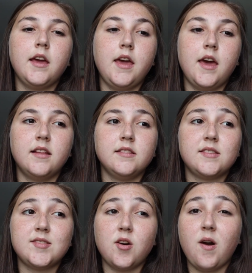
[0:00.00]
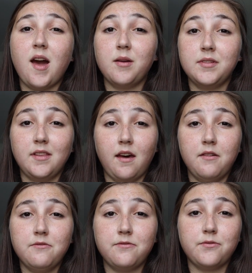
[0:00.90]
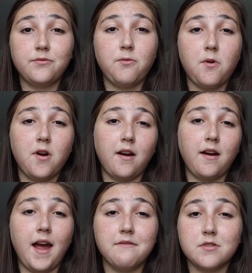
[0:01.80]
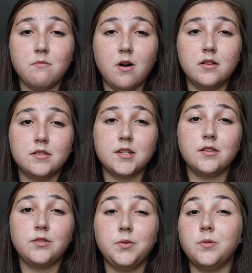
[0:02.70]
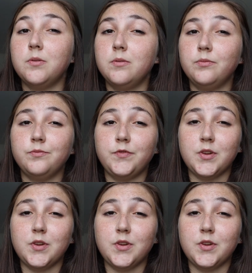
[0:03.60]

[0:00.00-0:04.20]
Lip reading: And so I would love for everyone who